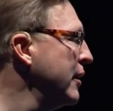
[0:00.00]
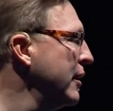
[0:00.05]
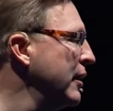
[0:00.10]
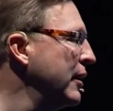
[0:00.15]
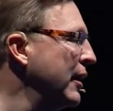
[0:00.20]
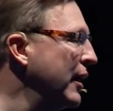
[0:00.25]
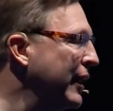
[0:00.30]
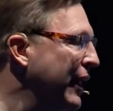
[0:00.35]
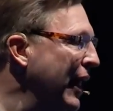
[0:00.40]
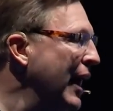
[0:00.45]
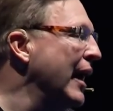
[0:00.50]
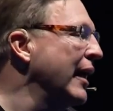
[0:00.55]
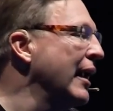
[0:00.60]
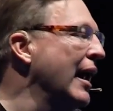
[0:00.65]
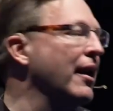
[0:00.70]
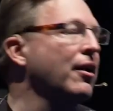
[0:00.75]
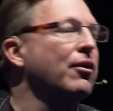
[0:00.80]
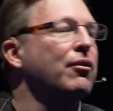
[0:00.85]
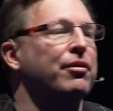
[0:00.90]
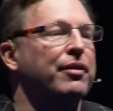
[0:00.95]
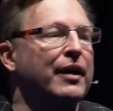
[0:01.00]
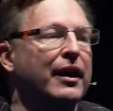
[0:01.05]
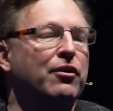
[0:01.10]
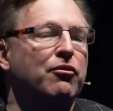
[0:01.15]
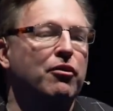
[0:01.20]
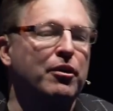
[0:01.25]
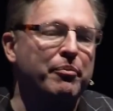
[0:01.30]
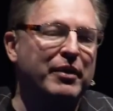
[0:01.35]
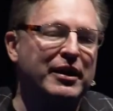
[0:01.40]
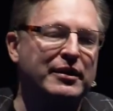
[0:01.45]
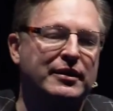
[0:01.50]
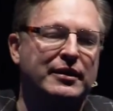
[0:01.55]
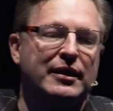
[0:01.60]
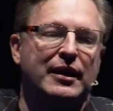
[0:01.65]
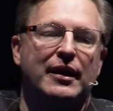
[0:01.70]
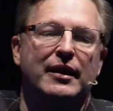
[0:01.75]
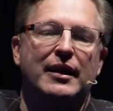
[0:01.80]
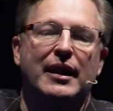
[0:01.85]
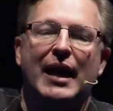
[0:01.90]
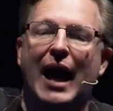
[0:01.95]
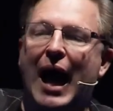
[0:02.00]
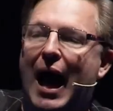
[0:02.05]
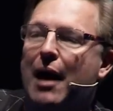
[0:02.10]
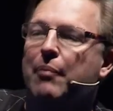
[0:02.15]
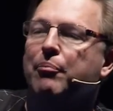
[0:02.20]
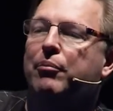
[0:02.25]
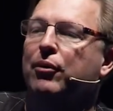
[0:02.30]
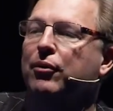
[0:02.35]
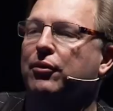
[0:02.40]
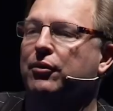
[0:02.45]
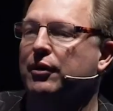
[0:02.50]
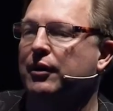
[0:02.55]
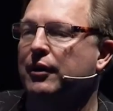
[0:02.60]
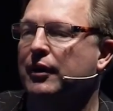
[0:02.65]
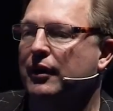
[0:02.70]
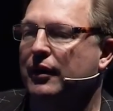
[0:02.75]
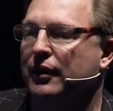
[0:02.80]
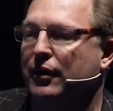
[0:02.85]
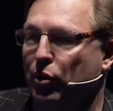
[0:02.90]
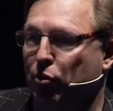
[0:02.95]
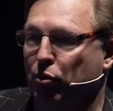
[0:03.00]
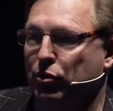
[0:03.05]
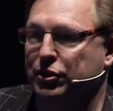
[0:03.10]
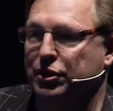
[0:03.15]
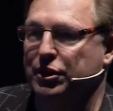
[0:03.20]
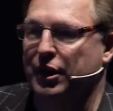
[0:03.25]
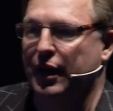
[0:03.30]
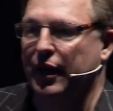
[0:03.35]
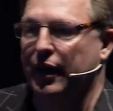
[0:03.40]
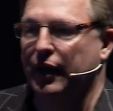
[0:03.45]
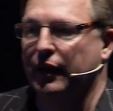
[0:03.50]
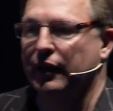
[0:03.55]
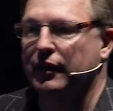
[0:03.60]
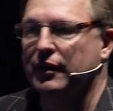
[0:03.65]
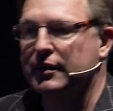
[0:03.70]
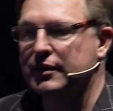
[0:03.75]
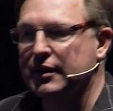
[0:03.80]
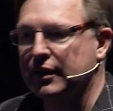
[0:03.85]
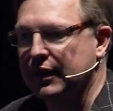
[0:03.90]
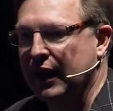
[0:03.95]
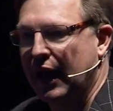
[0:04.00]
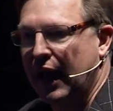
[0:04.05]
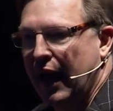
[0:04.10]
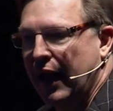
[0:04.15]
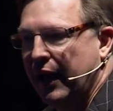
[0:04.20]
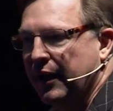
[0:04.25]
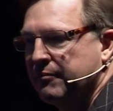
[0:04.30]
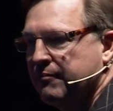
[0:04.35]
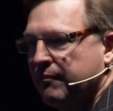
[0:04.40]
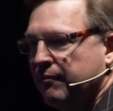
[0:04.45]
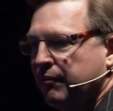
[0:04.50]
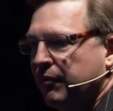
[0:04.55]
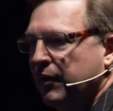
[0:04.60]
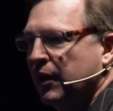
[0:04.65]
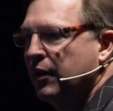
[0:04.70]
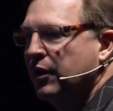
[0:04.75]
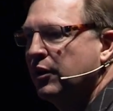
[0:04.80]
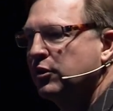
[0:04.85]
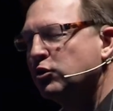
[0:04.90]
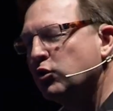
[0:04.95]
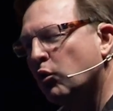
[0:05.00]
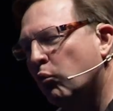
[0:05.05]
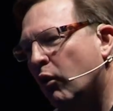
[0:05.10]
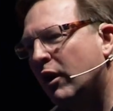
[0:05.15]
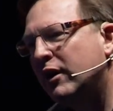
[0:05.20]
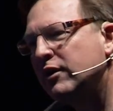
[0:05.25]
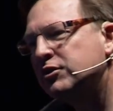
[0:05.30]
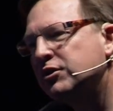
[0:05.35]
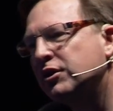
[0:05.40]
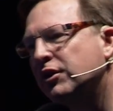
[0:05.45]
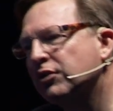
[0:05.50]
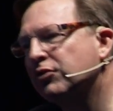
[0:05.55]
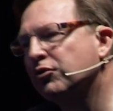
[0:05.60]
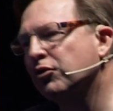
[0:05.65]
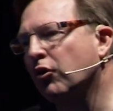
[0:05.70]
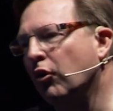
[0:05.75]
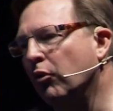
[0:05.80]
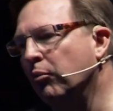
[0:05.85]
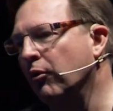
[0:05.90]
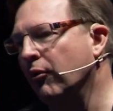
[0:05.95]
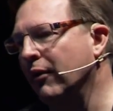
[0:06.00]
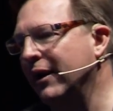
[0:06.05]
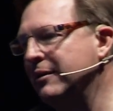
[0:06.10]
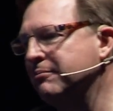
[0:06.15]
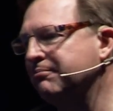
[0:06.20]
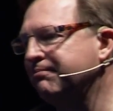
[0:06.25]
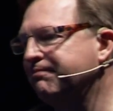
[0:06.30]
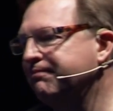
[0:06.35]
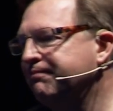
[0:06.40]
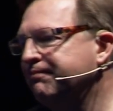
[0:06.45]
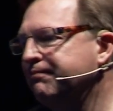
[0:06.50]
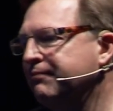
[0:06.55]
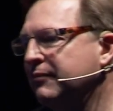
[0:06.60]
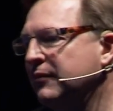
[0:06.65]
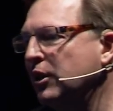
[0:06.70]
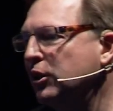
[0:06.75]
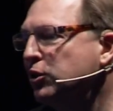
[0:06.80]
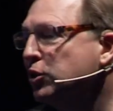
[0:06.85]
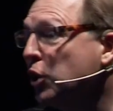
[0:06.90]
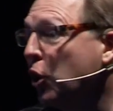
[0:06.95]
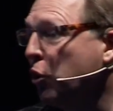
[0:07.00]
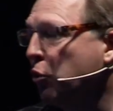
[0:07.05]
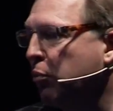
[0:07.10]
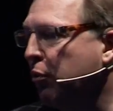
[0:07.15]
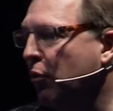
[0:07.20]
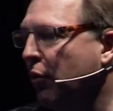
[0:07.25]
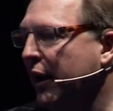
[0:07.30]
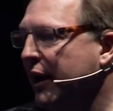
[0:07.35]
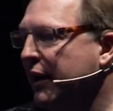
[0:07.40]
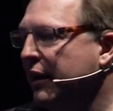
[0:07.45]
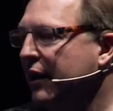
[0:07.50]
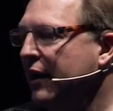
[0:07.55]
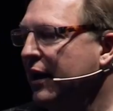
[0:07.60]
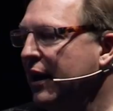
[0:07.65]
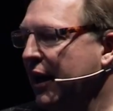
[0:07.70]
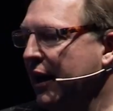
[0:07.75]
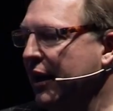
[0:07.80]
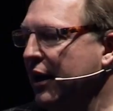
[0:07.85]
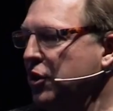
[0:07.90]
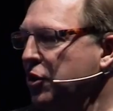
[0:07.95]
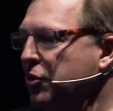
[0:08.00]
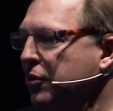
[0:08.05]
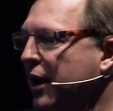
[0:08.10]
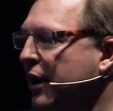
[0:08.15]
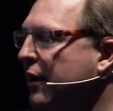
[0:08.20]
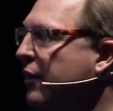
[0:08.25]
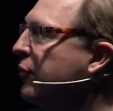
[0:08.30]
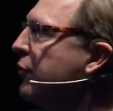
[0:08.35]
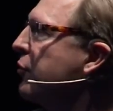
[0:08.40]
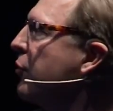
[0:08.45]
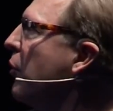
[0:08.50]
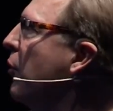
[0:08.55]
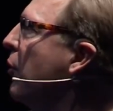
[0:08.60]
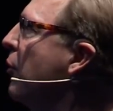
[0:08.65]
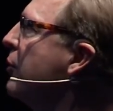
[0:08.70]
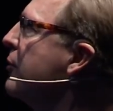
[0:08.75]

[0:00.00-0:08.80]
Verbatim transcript: again, I don't think we'd be seeing the Apple that we're seeing today. So what is the control point, the choke point, and can you get control?